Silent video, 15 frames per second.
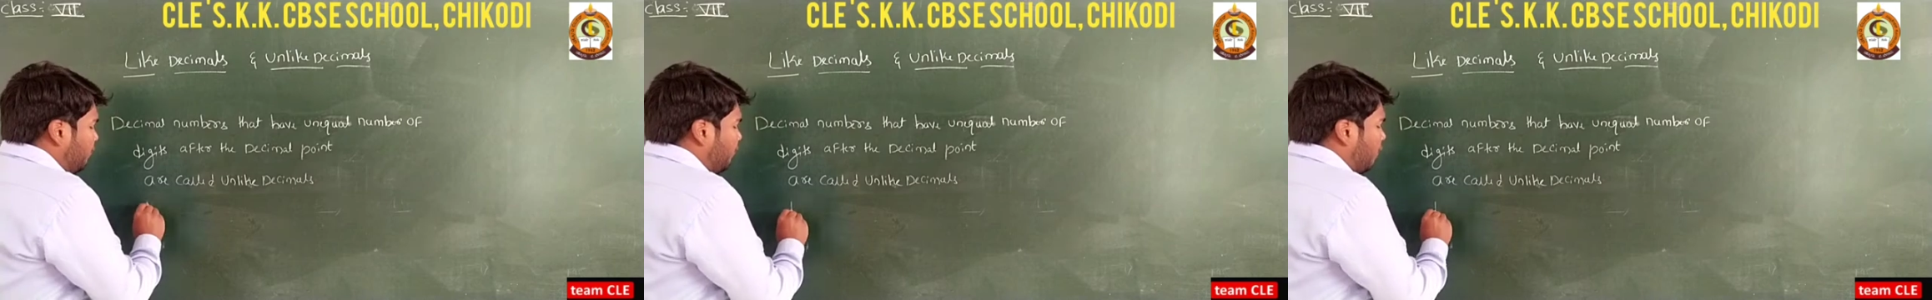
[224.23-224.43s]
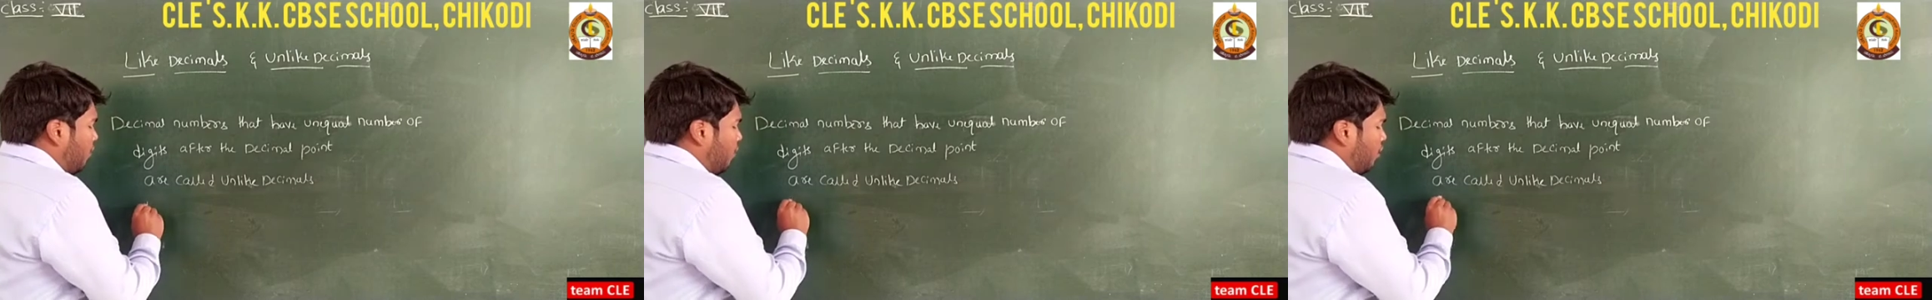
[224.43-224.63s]

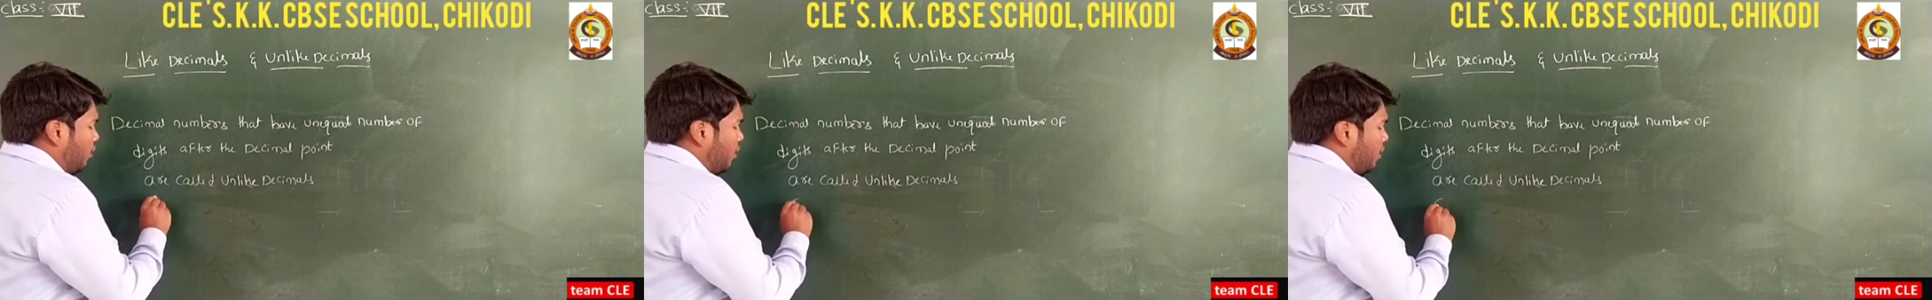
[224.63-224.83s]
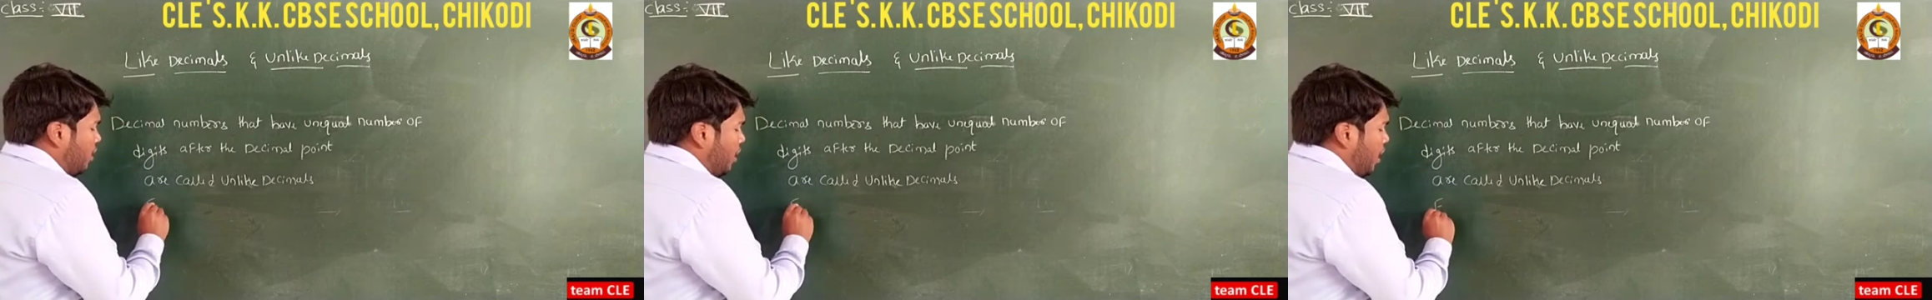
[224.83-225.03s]

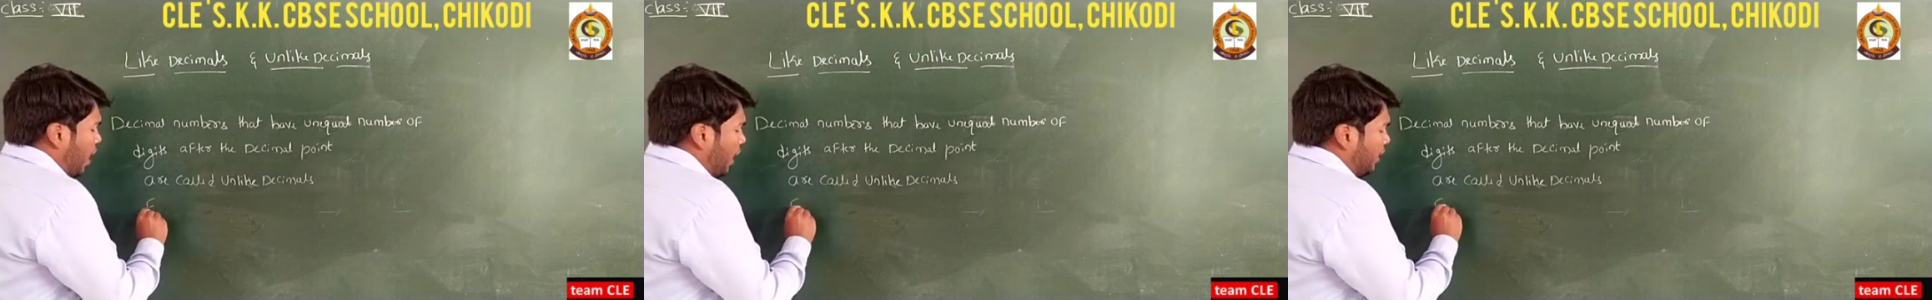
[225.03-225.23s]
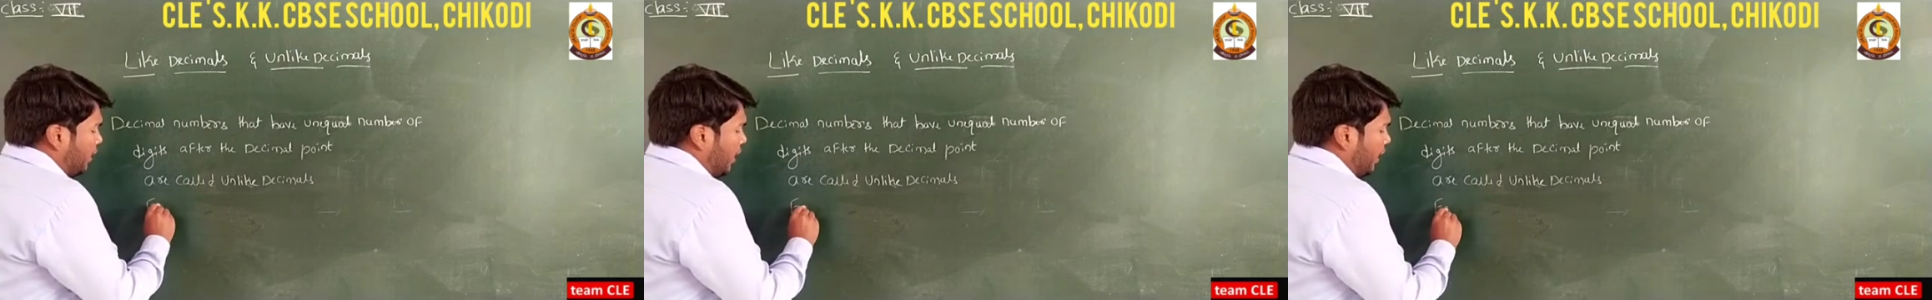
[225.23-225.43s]
for
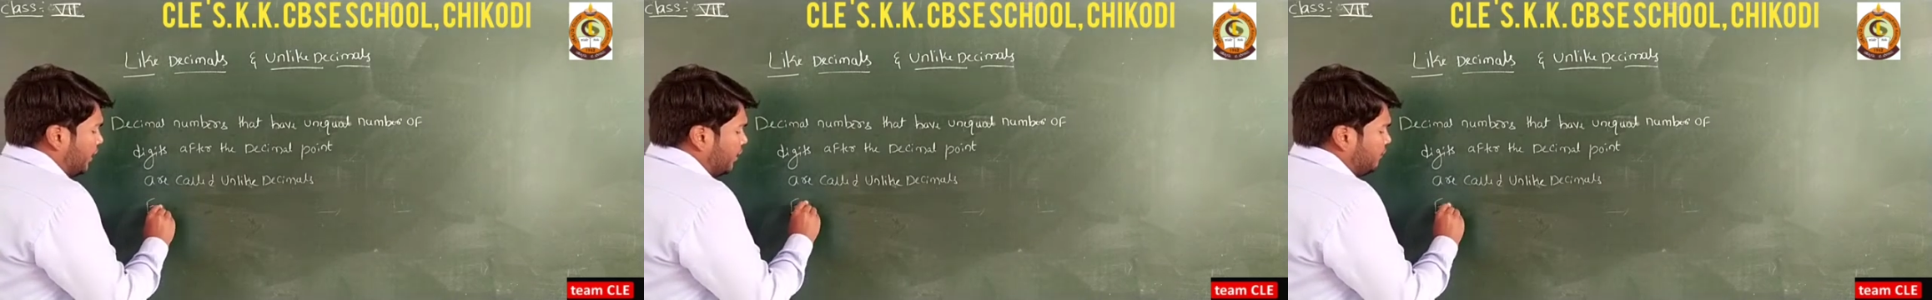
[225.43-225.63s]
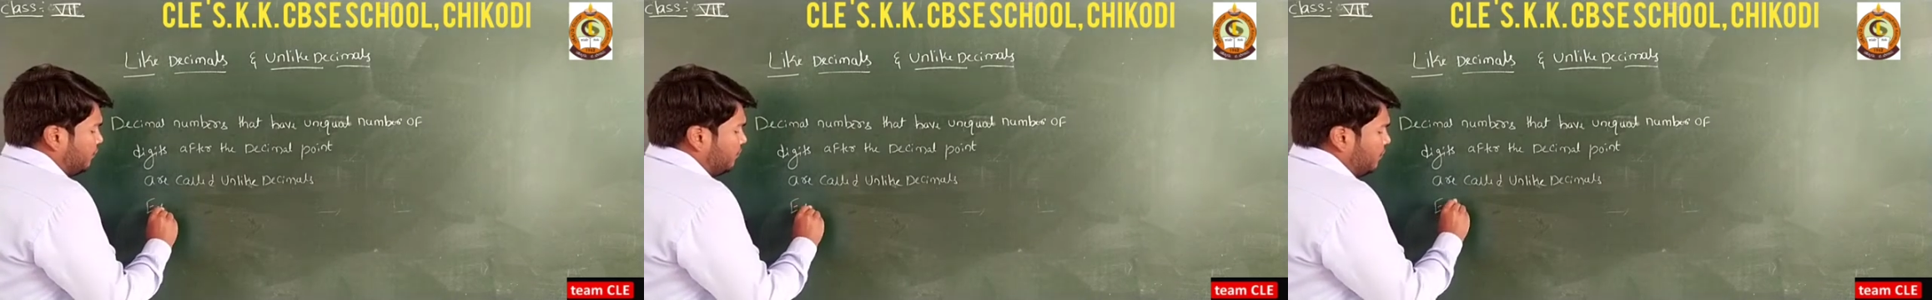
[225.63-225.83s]
unlike
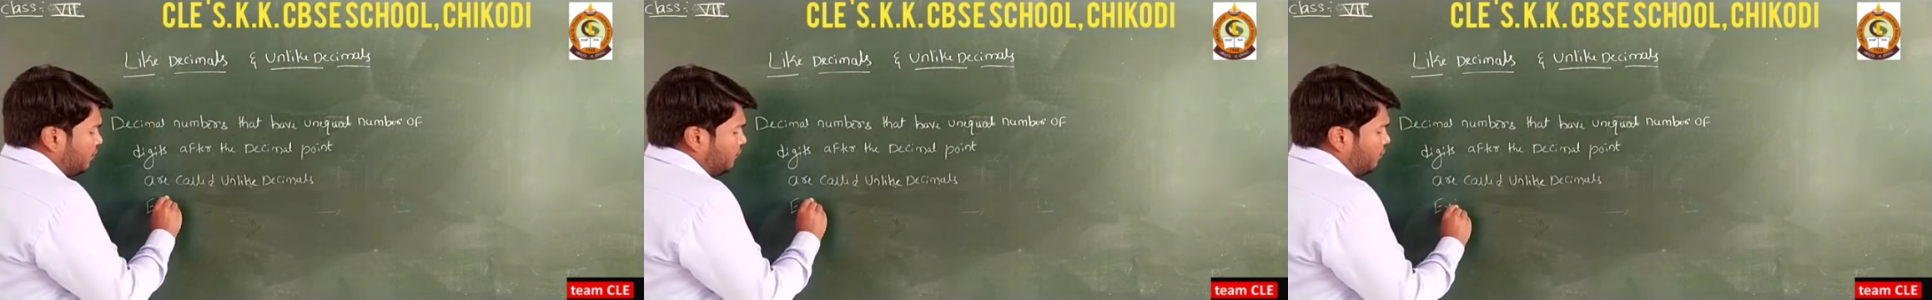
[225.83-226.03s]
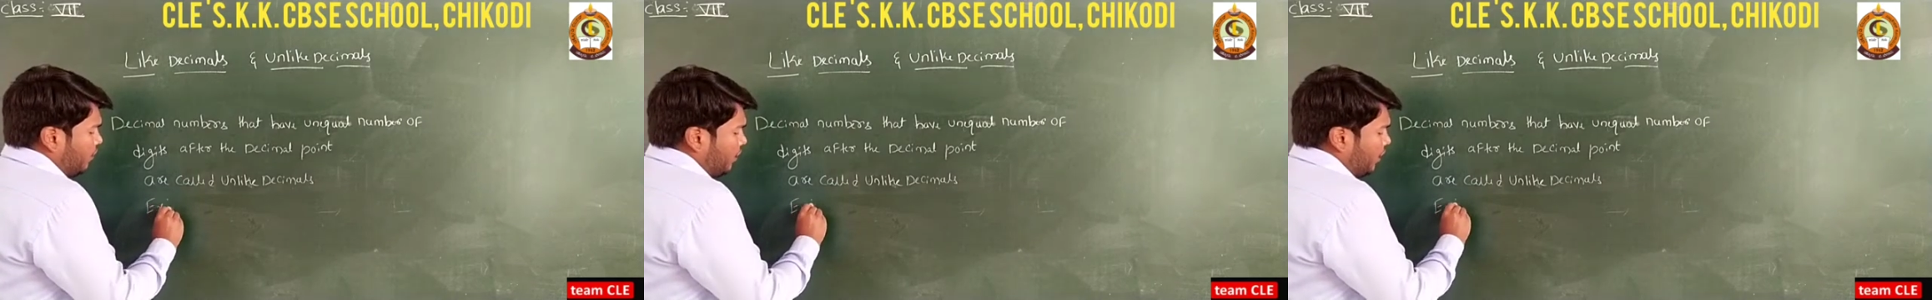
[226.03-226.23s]

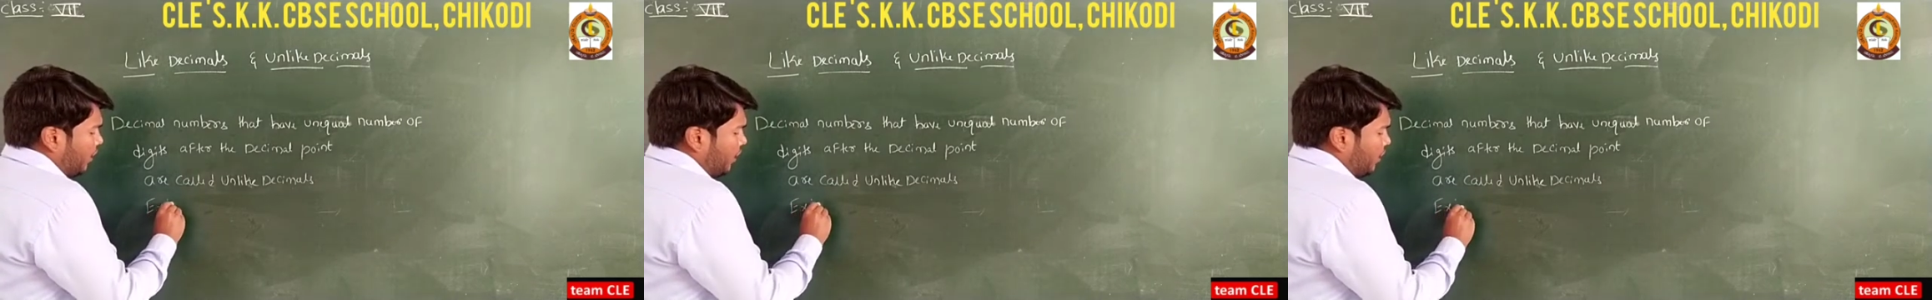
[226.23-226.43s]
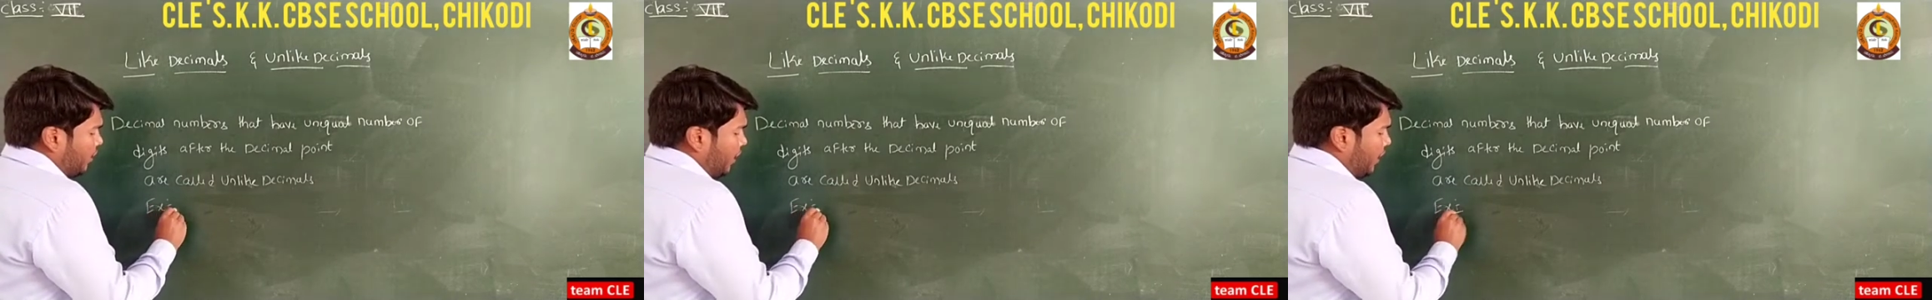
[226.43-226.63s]
decimals, what I
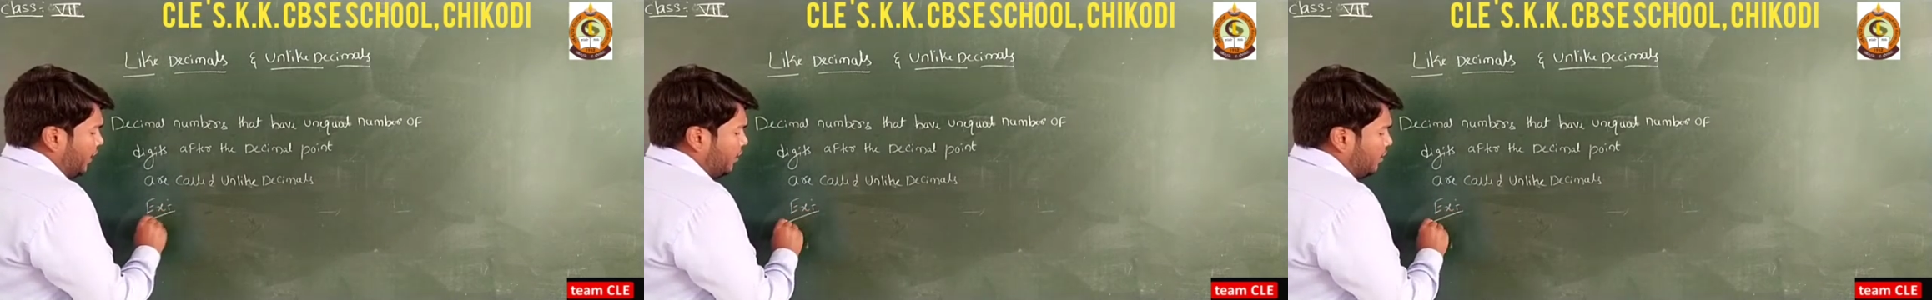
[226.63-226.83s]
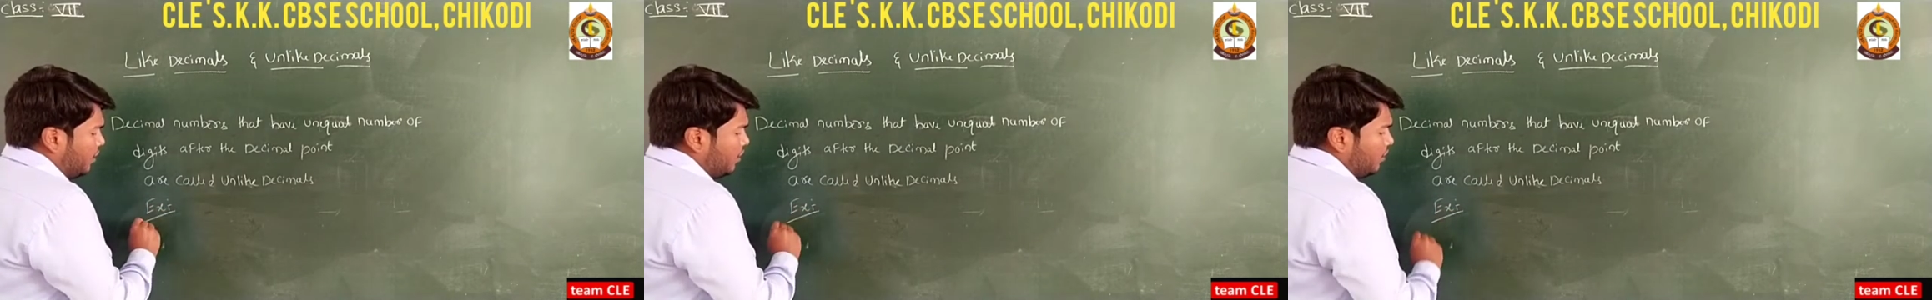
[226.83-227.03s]
can write?